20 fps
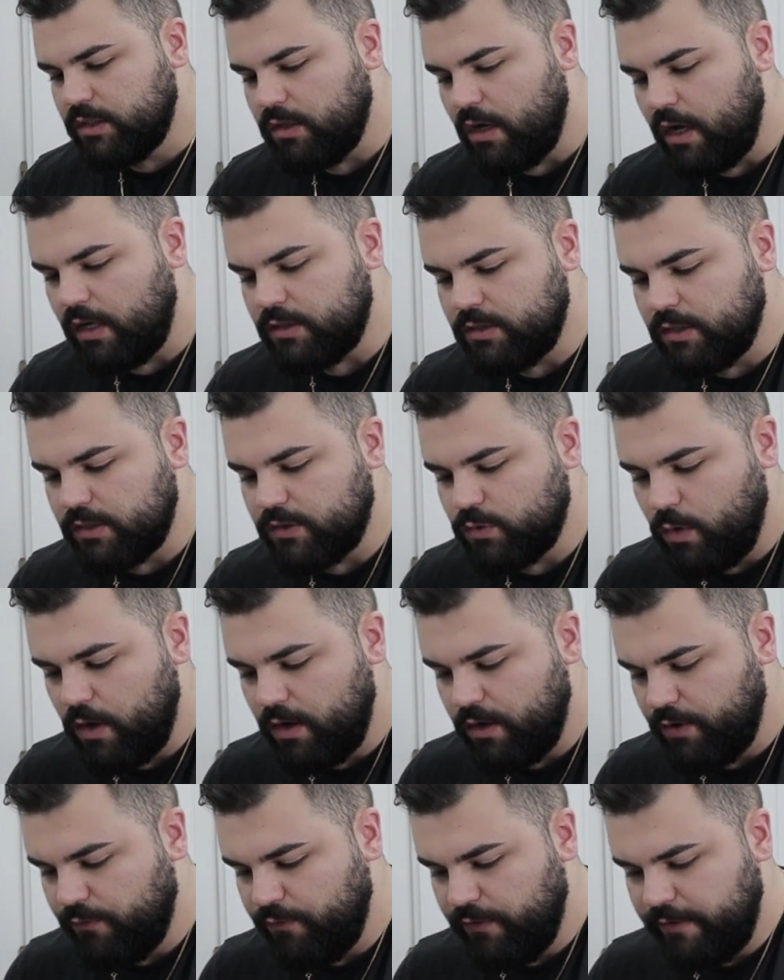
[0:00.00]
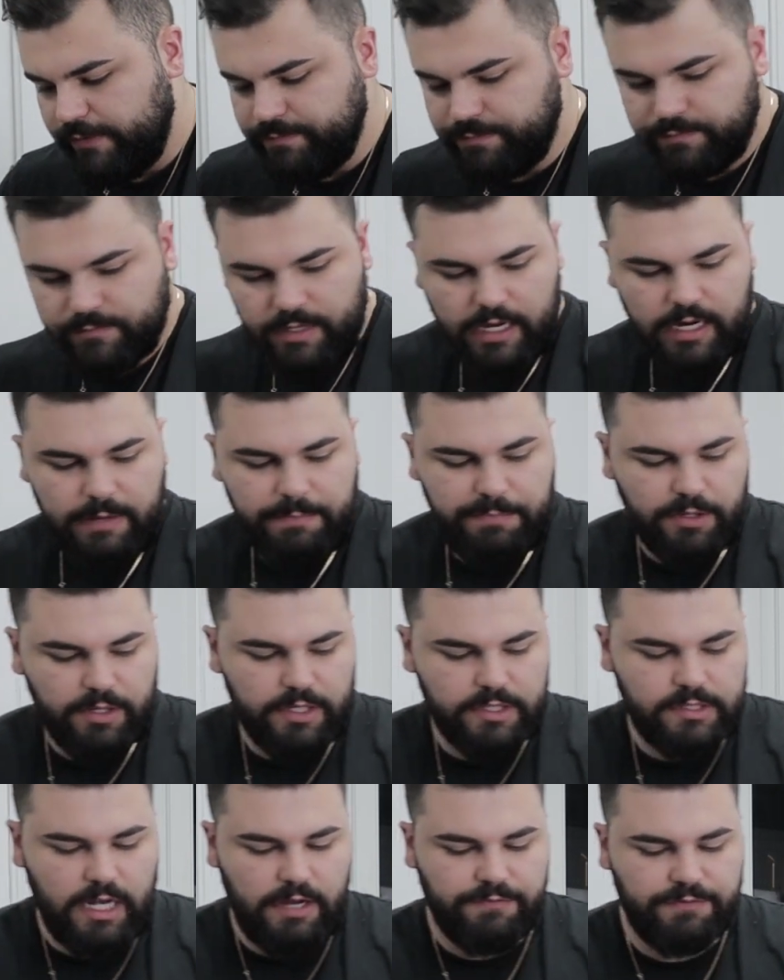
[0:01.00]
sauce looks wonderful. I'm gonna pull
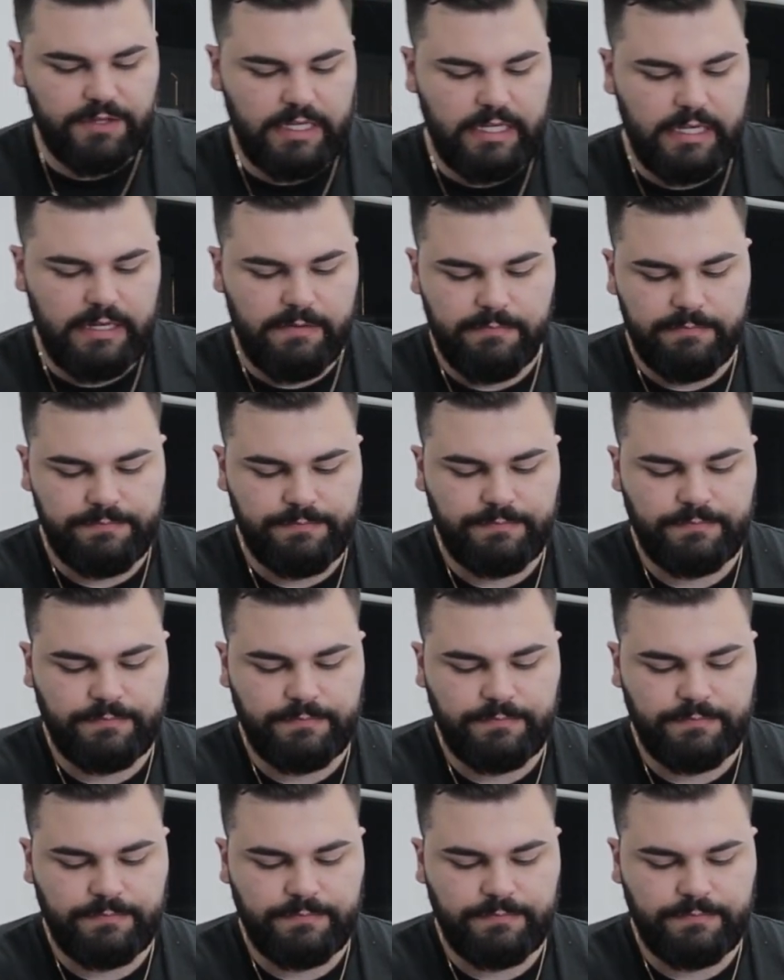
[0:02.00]
this off the heat.